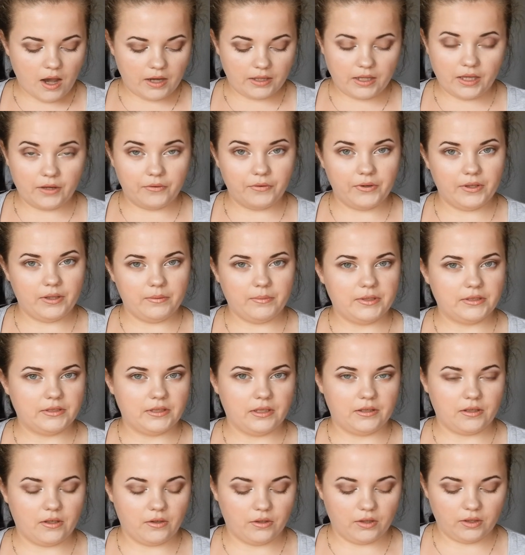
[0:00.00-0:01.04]
and I really miss
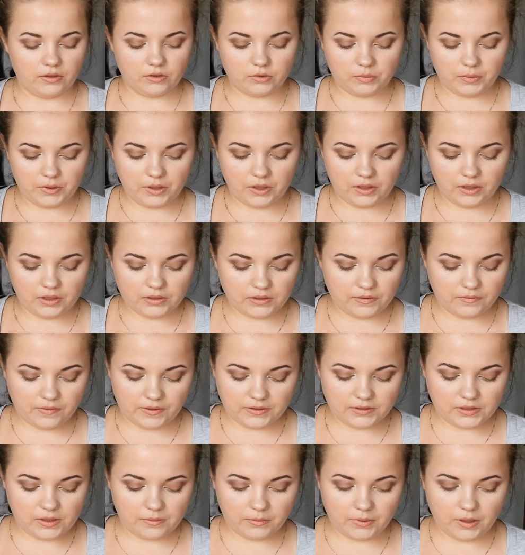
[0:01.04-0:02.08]
that outlet, to be honest. If
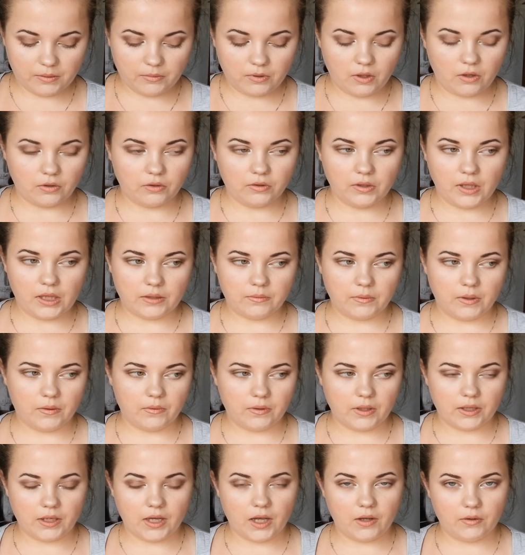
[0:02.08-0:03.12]
I something goes to Latvia
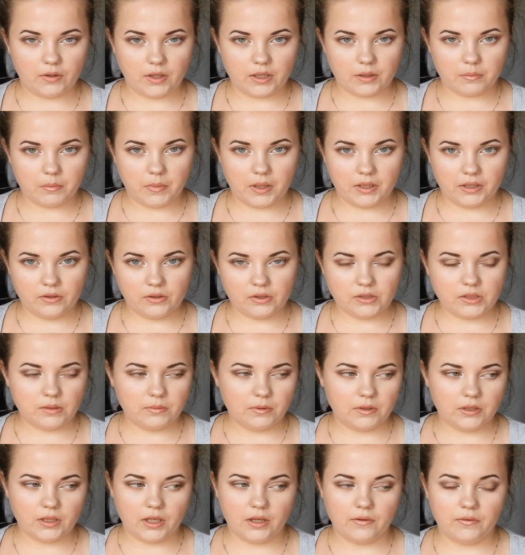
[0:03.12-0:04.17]
and I have like money or
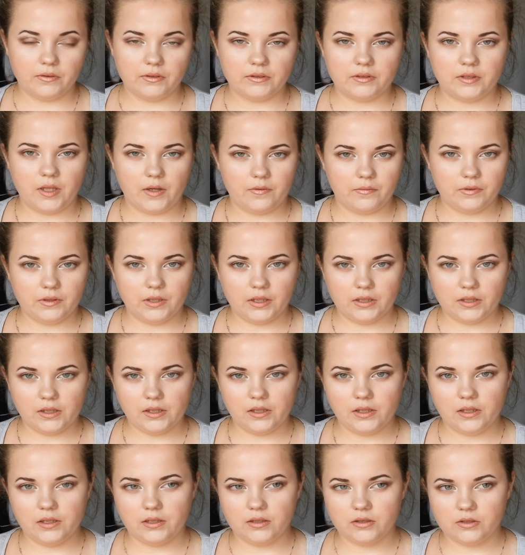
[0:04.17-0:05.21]
something, I will
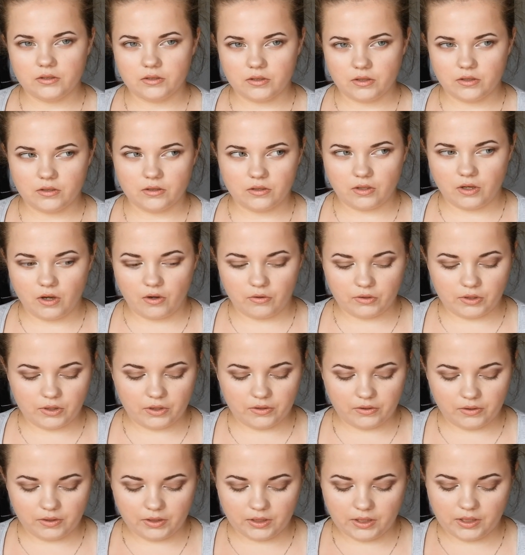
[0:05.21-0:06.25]
definitely go
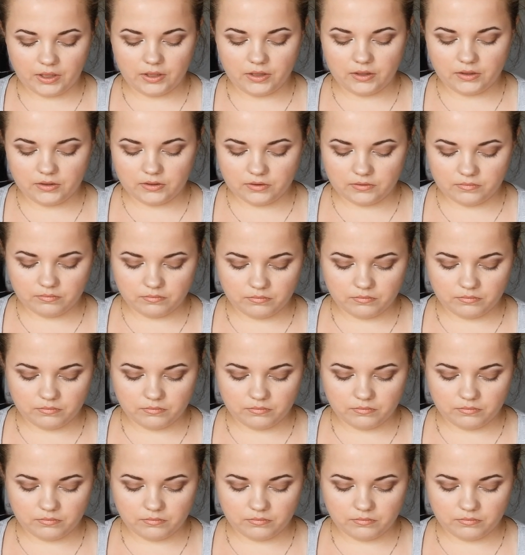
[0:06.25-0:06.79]
there and